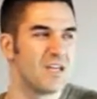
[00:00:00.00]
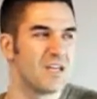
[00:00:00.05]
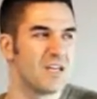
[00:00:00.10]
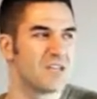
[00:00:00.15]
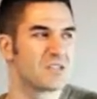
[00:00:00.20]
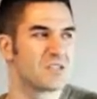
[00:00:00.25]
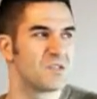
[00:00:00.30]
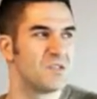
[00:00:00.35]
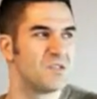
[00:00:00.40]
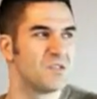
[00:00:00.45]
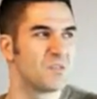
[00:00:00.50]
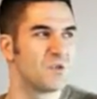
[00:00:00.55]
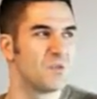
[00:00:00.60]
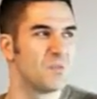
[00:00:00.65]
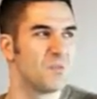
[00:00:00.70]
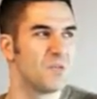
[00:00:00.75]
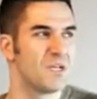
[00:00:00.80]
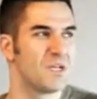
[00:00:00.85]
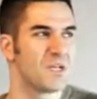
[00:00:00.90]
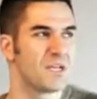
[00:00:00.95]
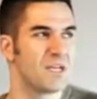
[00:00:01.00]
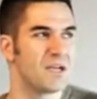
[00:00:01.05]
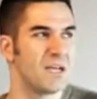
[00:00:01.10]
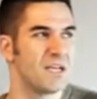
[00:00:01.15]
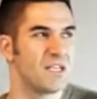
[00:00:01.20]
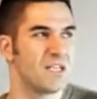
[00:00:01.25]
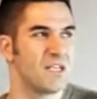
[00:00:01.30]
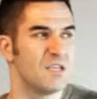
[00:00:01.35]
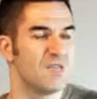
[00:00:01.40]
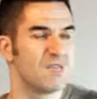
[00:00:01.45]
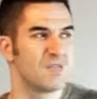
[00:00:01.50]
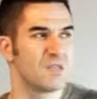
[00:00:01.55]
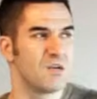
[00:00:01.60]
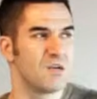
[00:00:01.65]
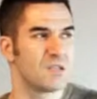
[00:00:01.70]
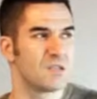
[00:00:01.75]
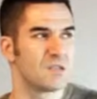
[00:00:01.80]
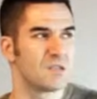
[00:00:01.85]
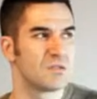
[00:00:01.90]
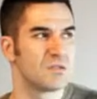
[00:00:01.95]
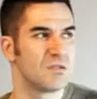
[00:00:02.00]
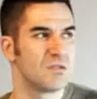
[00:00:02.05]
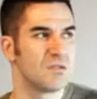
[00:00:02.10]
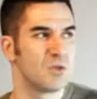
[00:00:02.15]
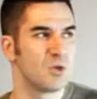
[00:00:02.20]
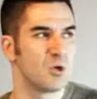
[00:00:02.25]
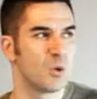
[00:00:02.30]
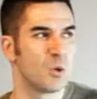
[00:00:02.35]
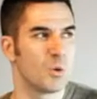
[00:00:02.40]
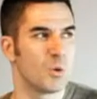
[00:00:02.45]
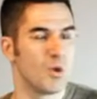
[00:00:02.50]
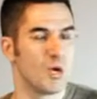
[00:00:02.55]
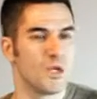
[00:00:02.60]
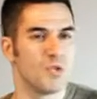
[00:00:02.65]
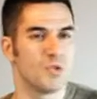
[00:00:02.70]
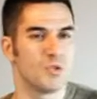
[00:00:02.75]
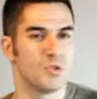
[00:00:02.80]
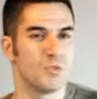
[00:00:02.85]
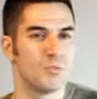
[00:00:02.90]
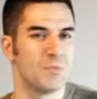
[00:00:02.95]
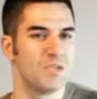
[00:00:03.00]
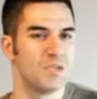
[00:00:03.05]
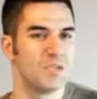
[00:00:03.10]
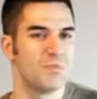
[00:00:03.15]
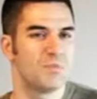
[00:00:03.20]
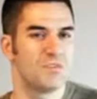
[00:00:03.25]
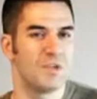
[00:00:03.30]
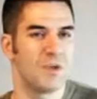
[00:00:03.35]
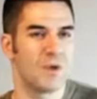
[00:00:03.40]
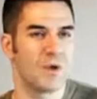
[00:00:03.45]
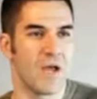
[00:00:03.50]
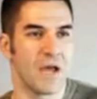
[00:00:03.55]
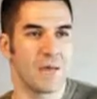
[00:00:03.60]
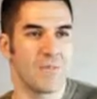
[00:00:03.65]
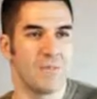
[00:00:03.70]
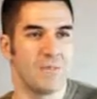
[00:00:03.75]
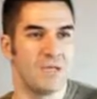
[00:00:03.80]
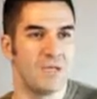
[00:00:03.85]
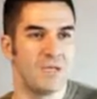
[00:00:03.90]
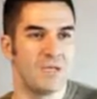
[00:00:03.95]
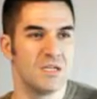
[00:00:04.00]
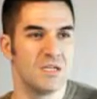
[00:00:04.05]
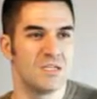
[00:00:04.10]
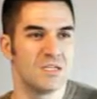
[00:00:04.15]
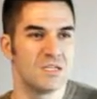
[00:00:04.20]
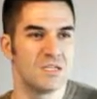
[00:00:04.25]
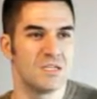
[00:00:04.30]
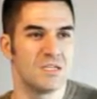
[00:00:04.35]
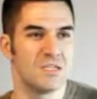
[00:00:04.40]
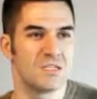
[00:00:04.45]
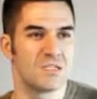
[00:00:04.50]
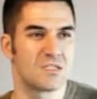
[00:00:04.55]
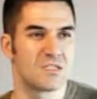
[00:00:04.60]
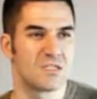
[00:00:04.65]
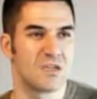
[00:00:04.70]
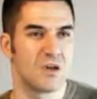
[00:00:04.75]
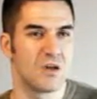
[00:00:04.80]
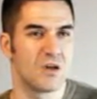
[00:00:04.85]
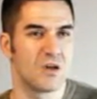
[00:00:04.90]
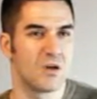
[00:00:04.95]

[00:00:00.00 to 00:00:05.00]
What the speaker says: It's a little bit like they've got, a little bit of their abilities.